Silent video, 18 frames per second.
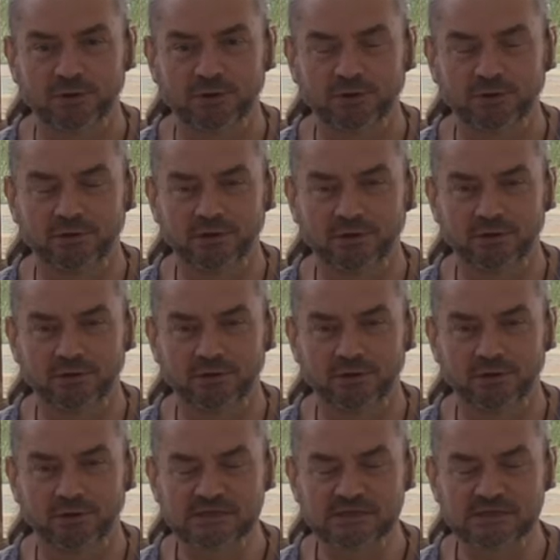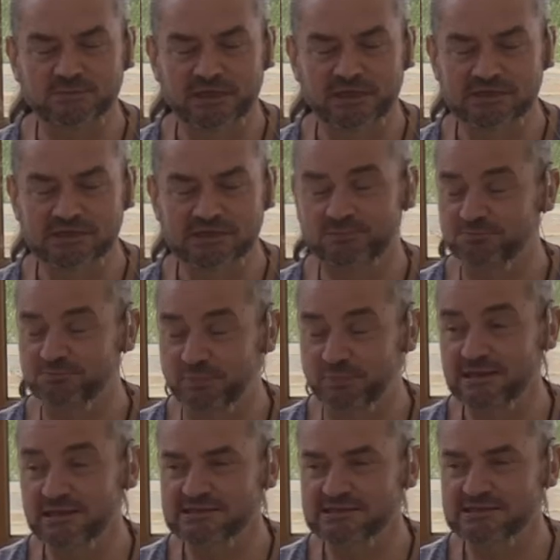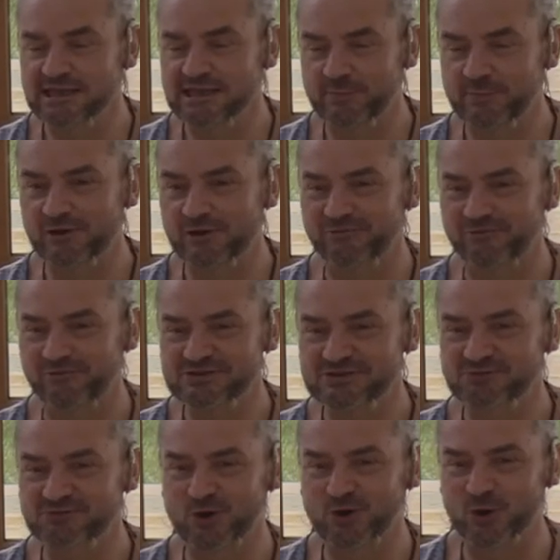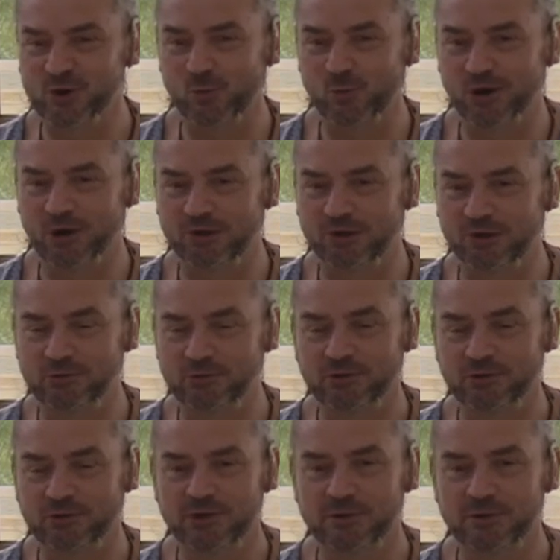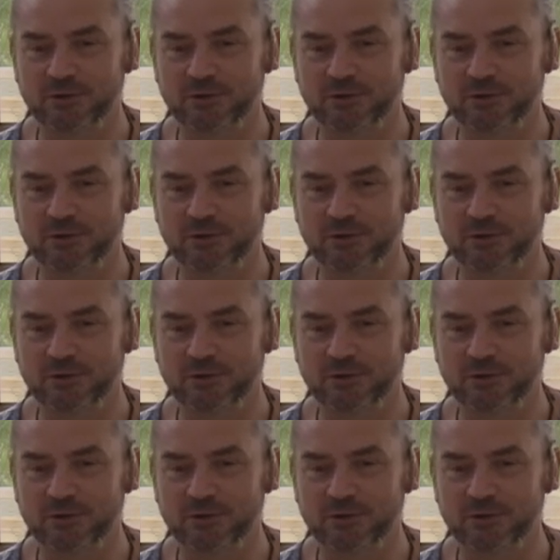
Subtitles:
and it's been seeming obvious for a long while.